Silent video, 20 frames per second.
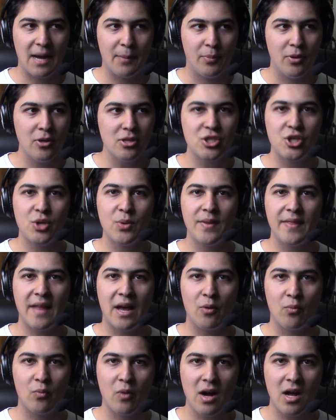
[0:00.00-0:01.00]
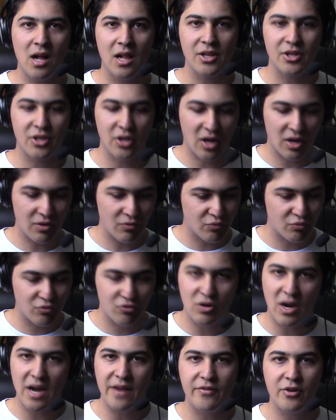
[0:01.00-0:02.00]
puts you in that world. You're
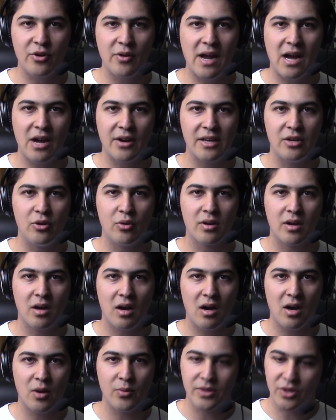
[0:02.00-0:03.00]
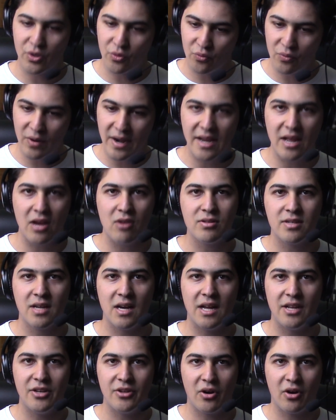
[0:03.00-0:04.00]
driving around in your car with the radio
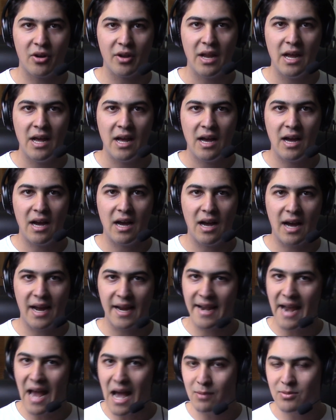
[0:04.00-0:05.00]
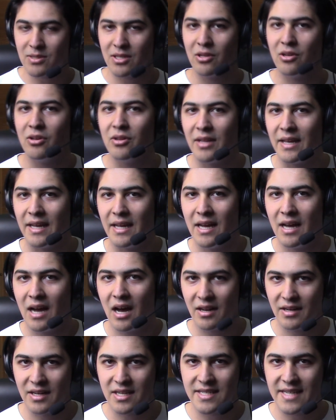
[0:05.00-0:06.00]
turned on. I can absolutely
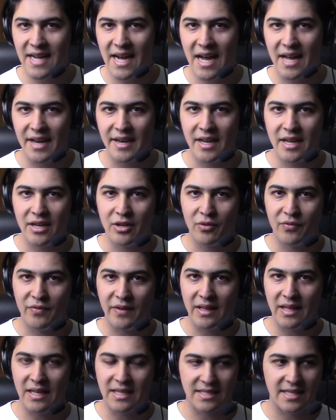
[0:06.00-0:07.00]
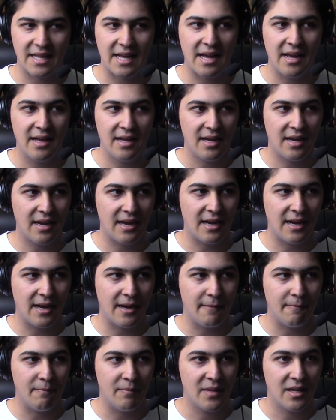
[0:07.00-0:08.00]
understand your feelings there.
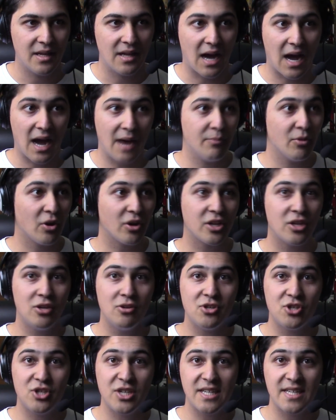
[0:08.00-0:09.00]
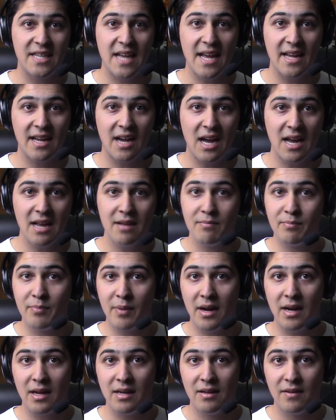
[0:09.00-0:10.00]
I'm not a huge GTA guy,
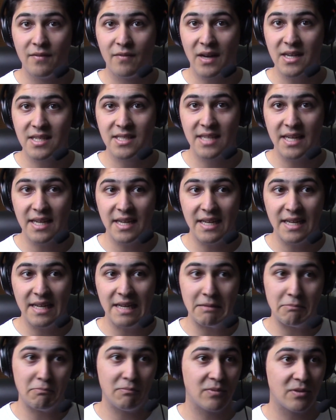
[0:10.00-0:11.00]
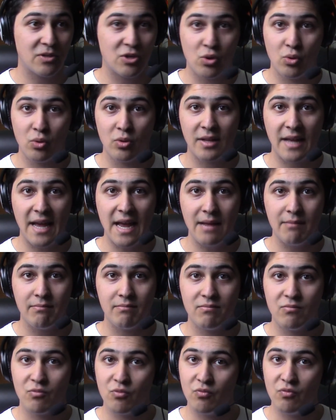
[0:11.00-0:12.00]
but Vice City, cool game.
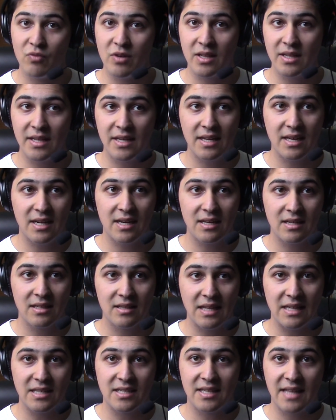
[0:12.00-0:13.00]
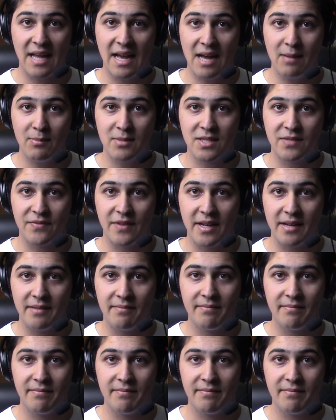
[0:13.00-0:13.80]
Really lends to that atmosphere.